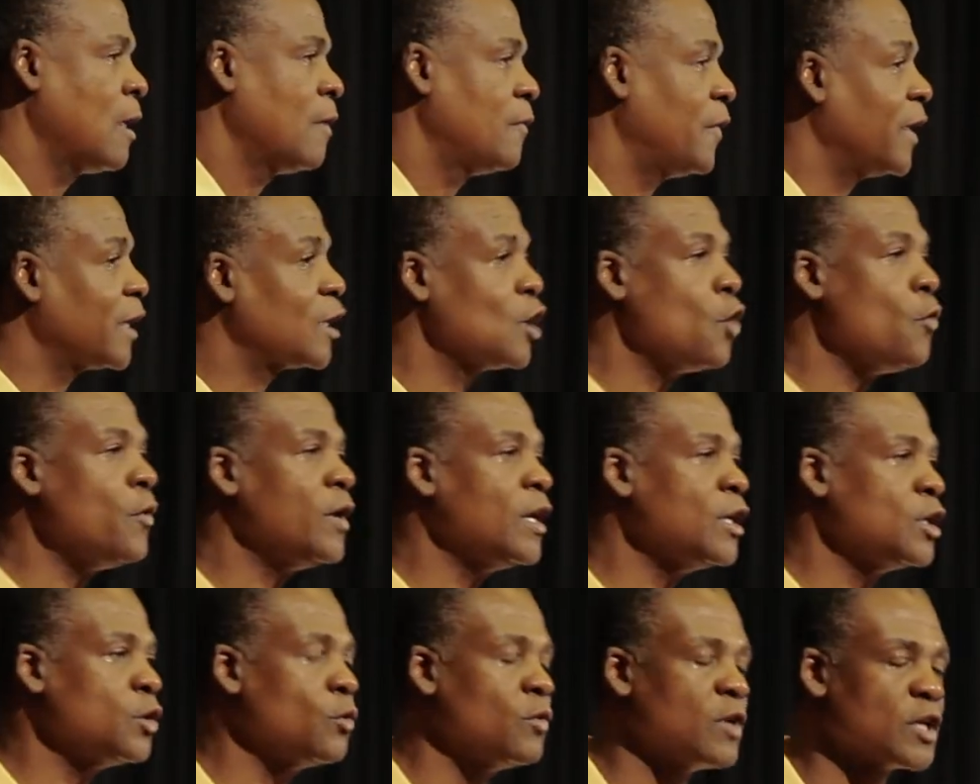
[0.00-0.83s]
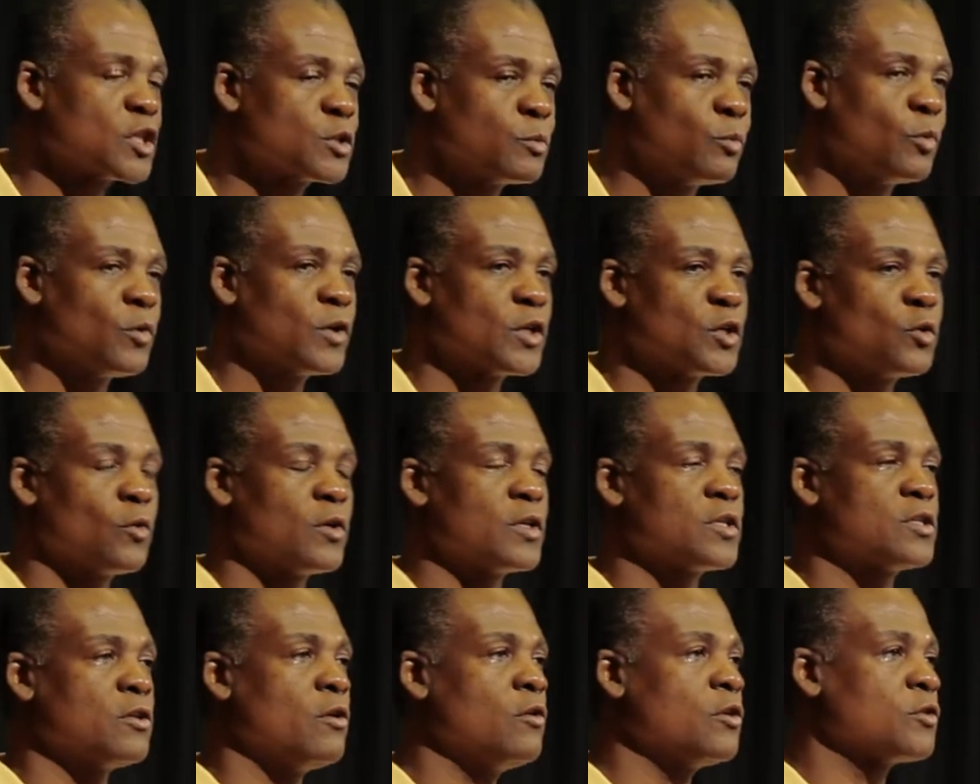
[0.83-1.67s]
They go in and do an
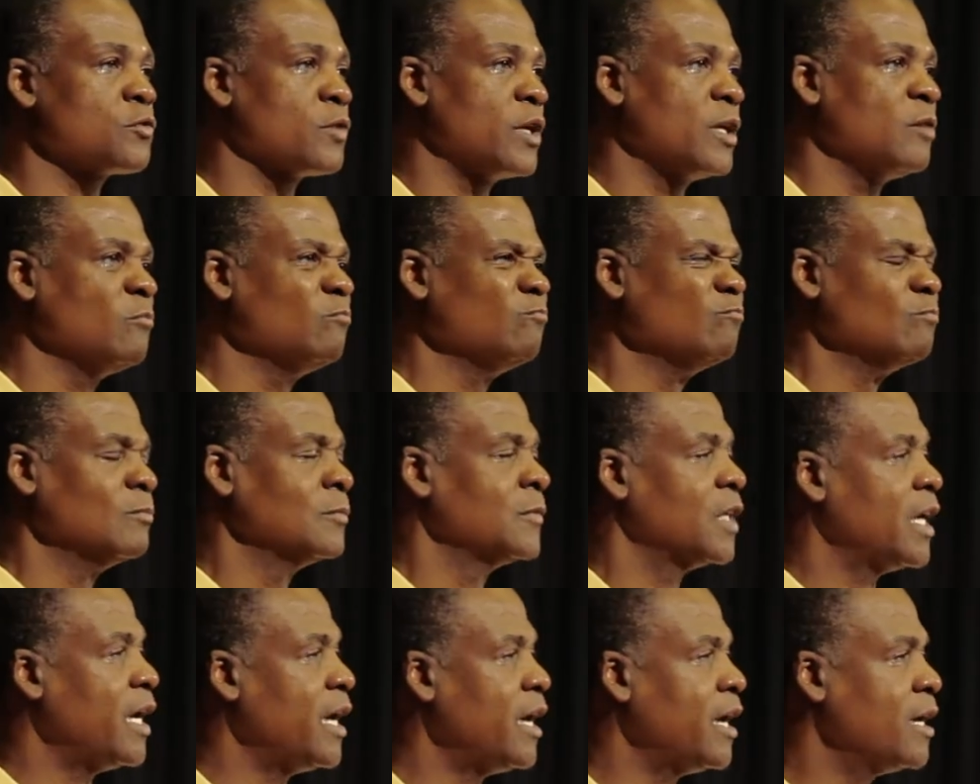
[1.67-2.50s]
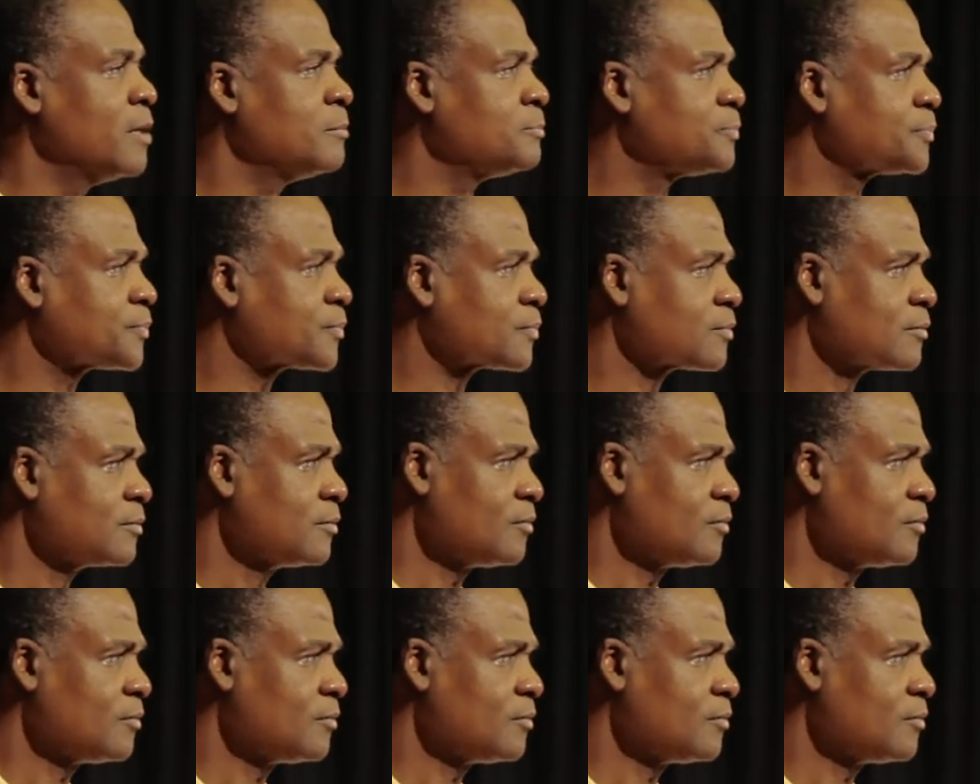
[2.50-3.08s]
exploratory surgery and